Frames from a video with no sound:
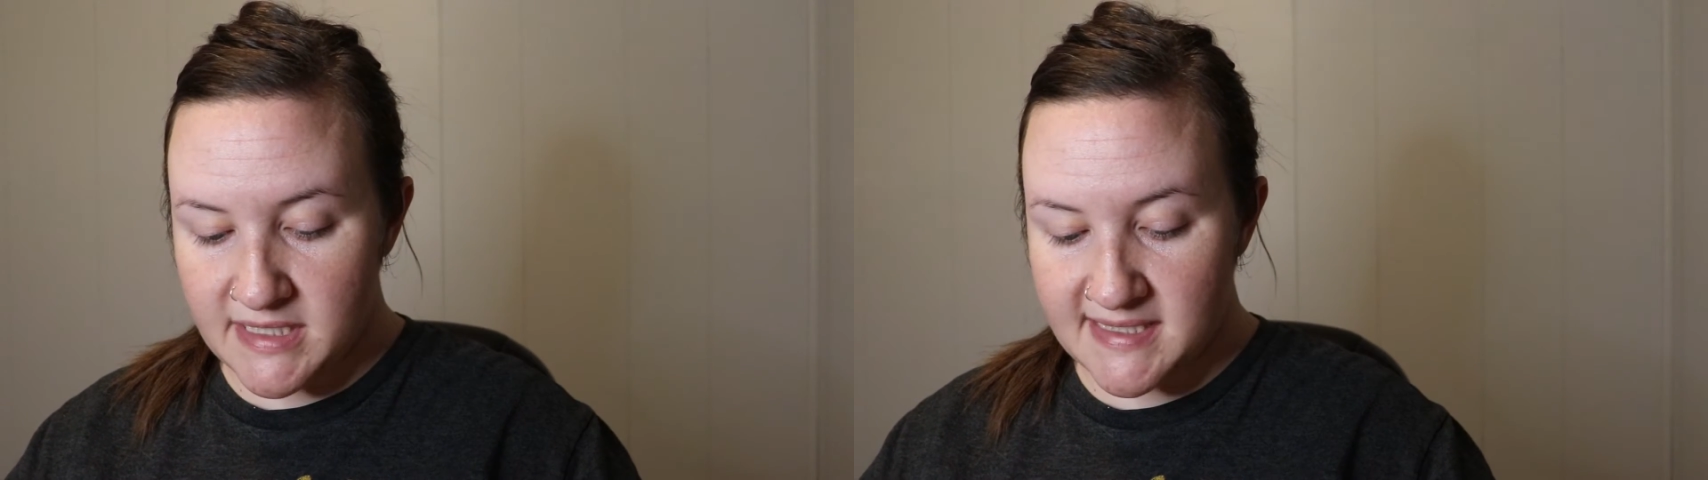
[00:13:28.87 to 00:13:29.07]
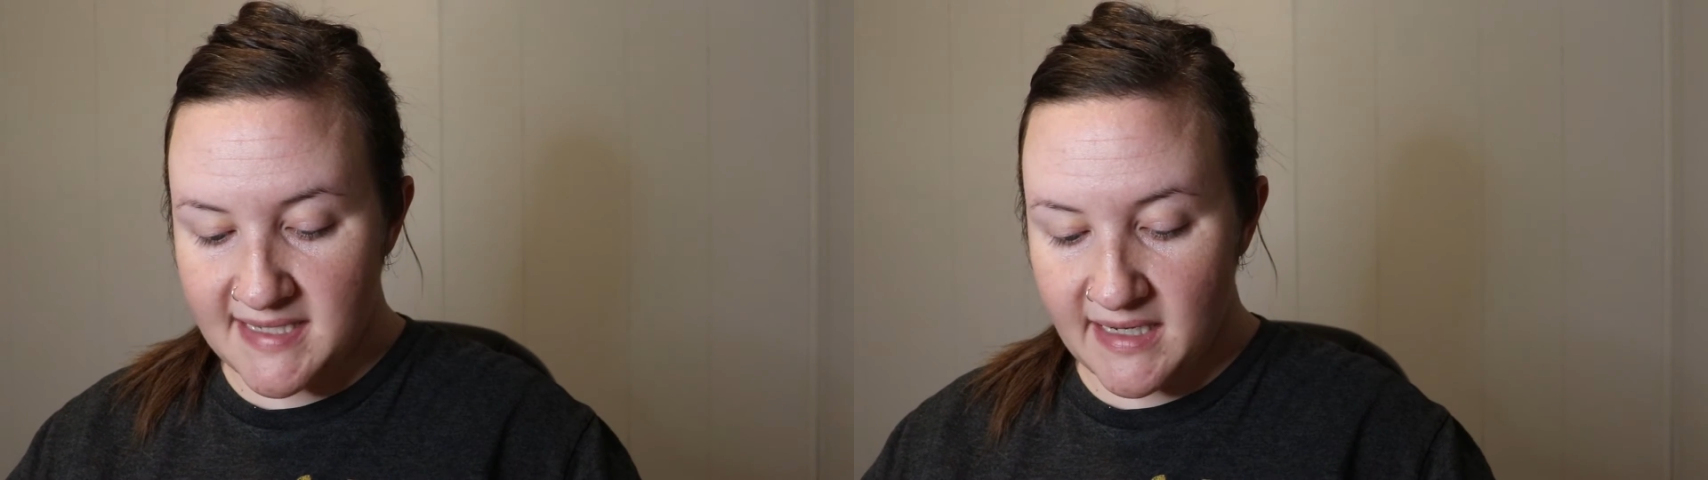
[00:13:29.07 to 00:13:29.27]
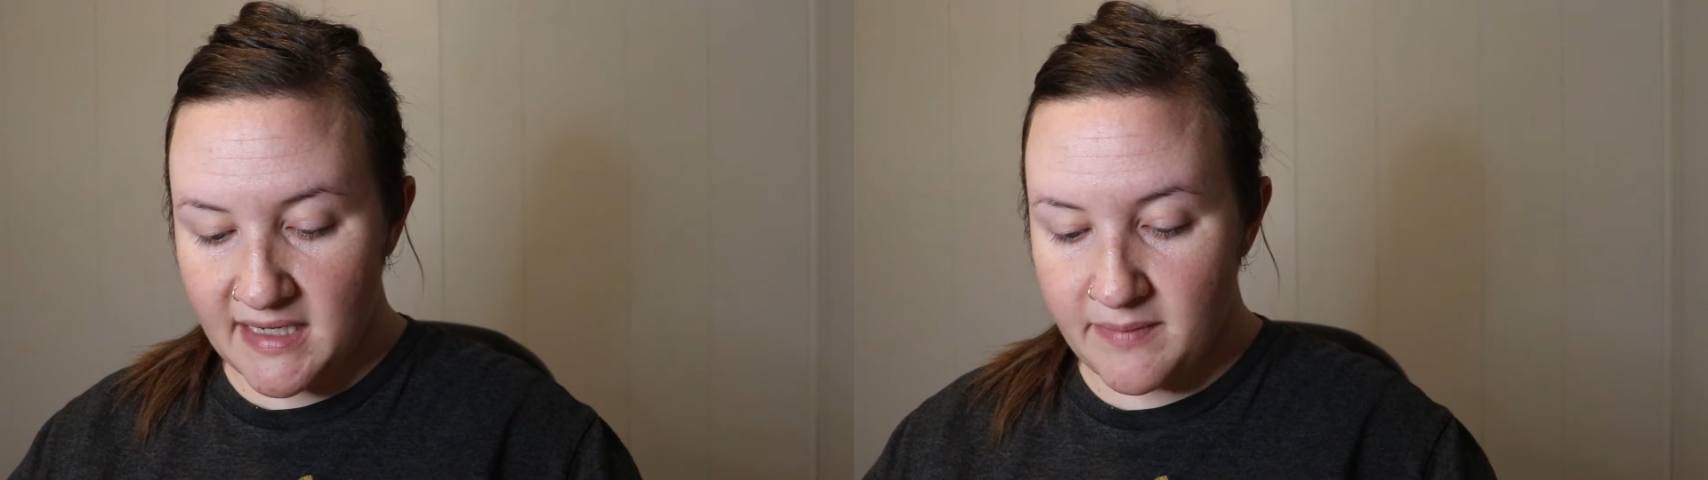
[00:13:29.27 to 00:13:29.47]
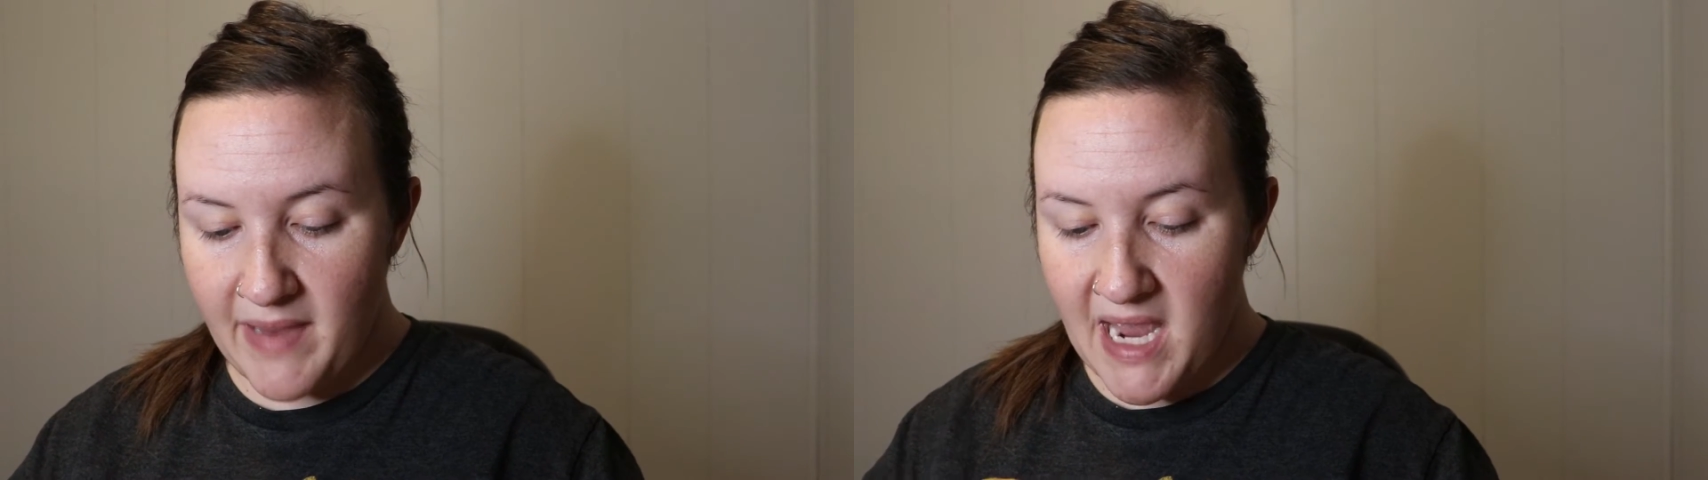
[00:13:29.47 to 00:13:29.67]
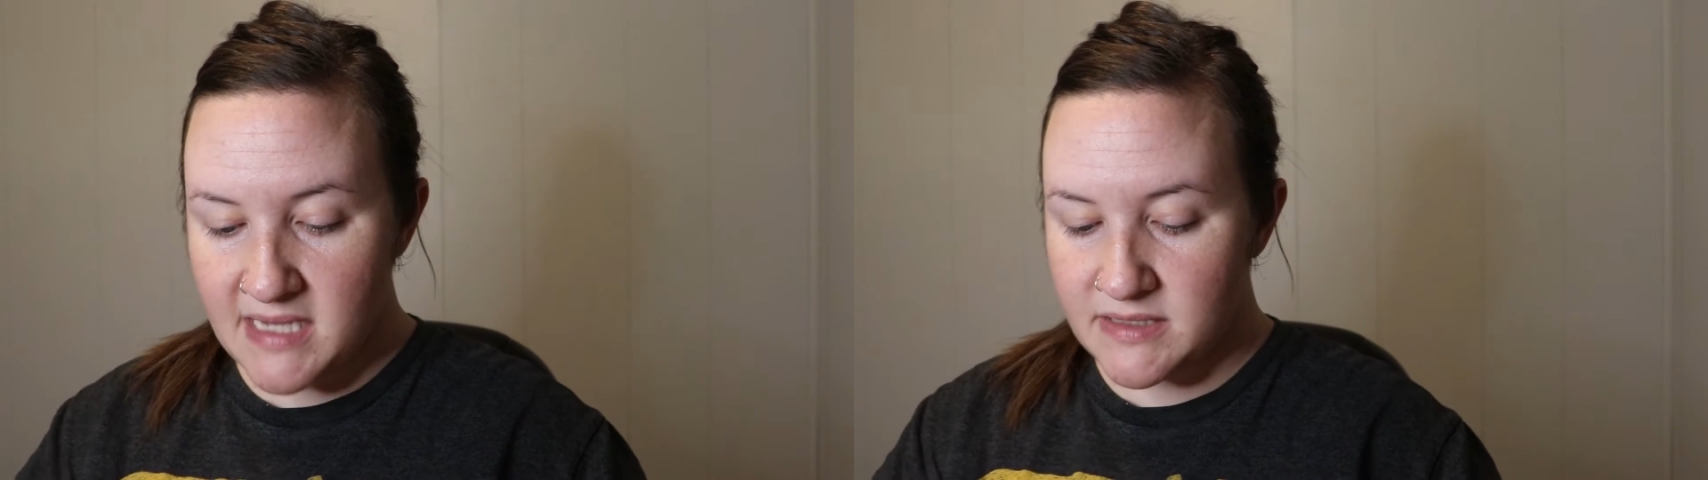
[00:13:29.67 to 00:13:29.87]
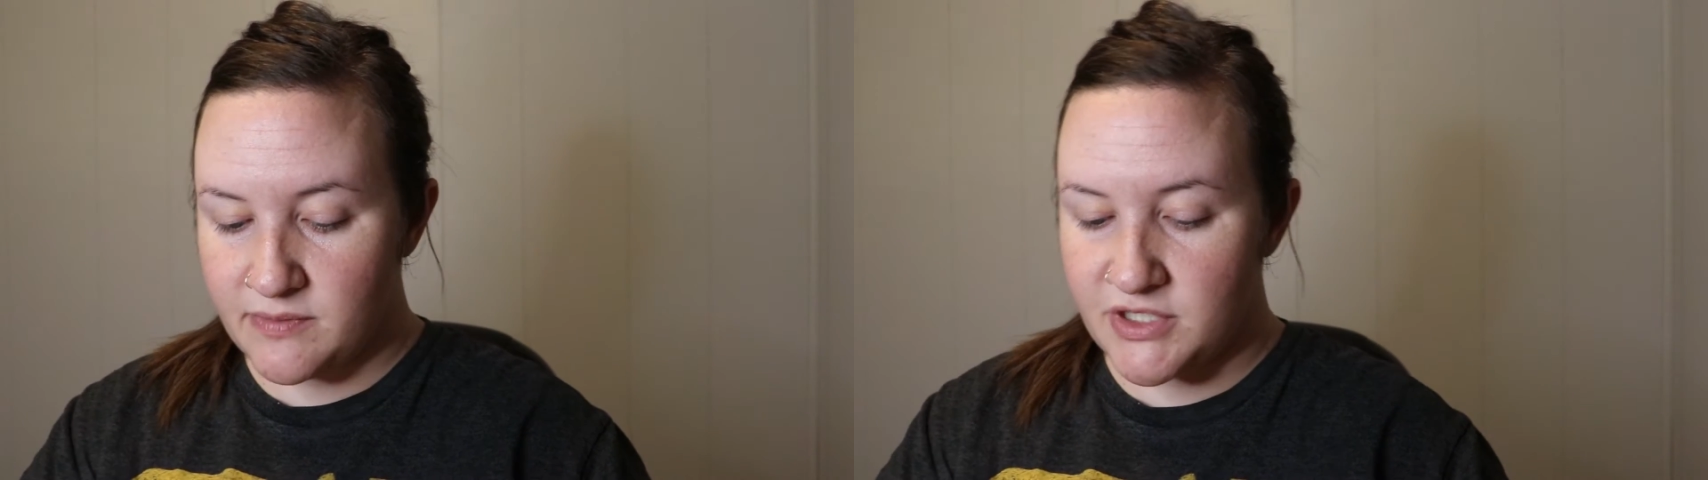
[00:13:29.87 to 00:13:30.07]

the second mask,